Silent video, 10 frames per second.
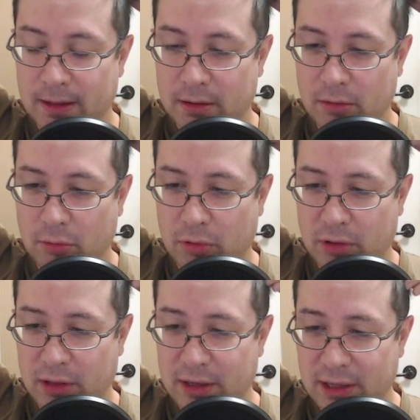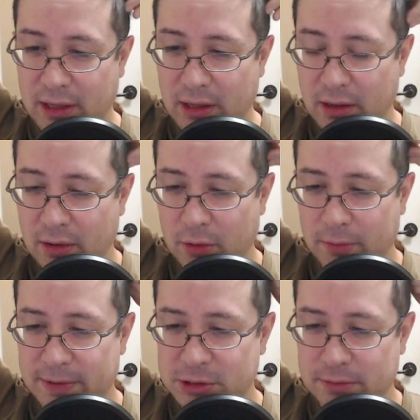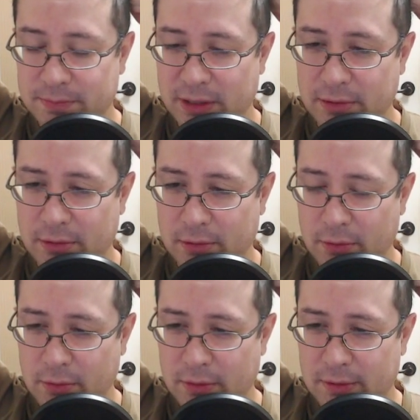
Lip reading: So CD or bishop d2.